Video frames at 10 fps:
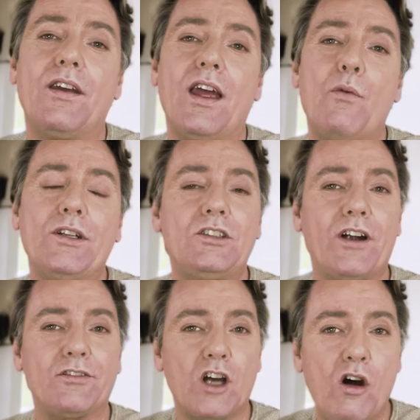And when she
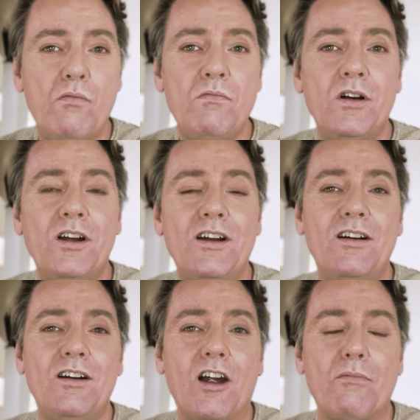drives home,
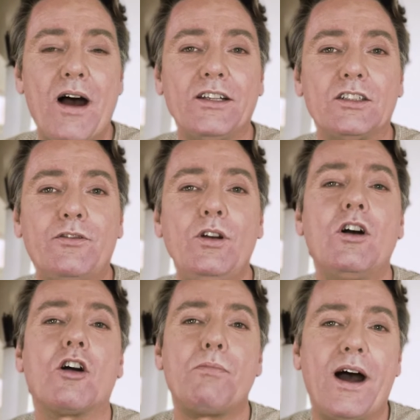her mind is fully
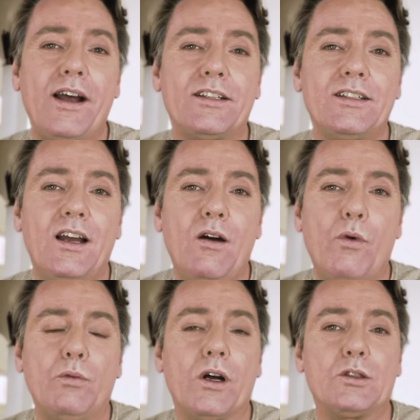occupied
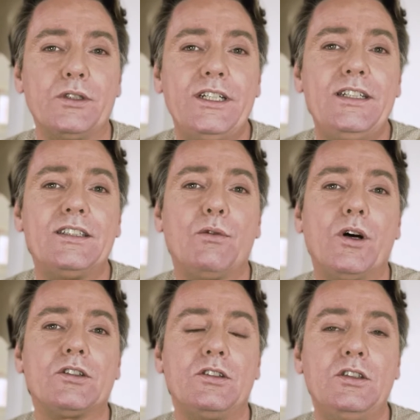with what to eat and what
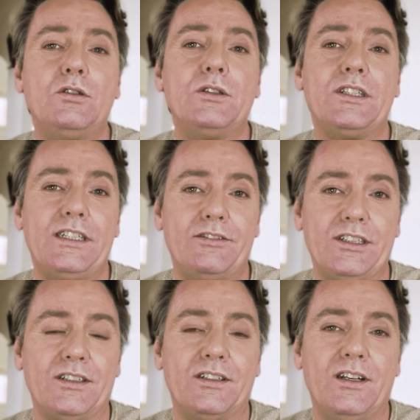to do in the
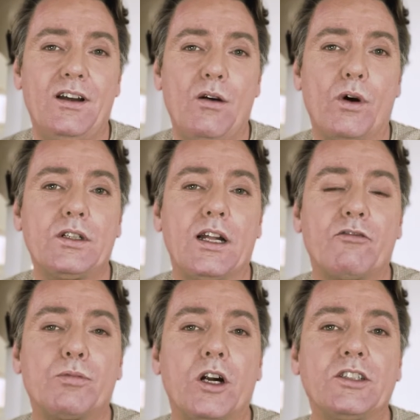evening. What kind of
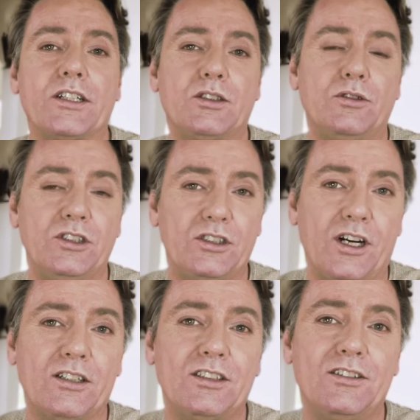projects could she
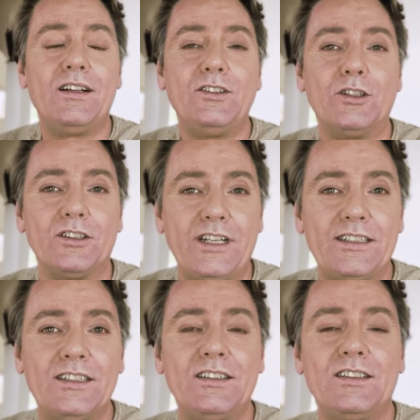start? During
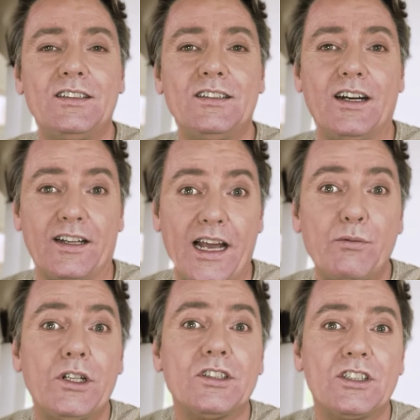dinner, again with
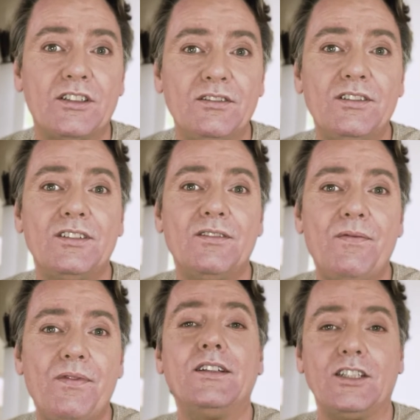her son,
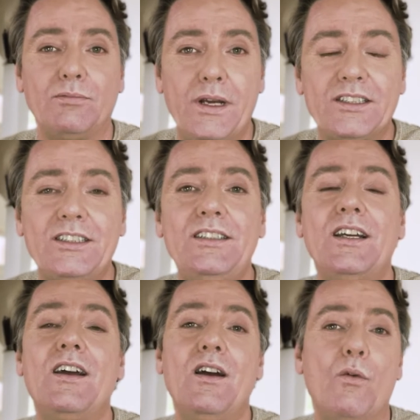she's busy
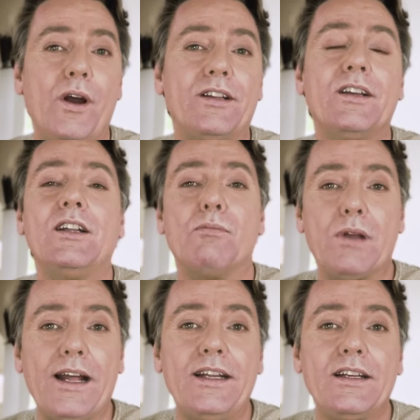with the
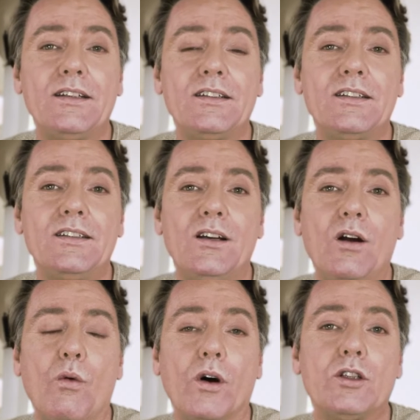planning,
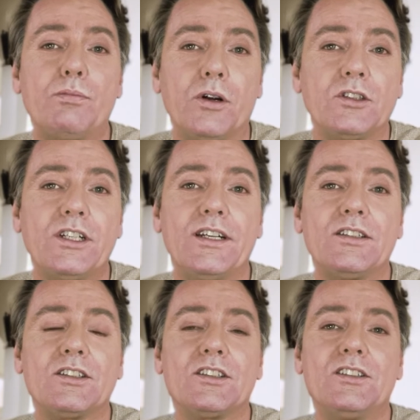what to
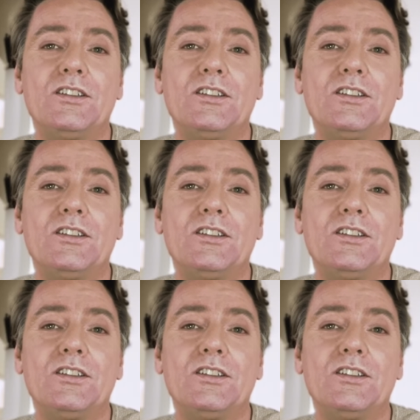purchase,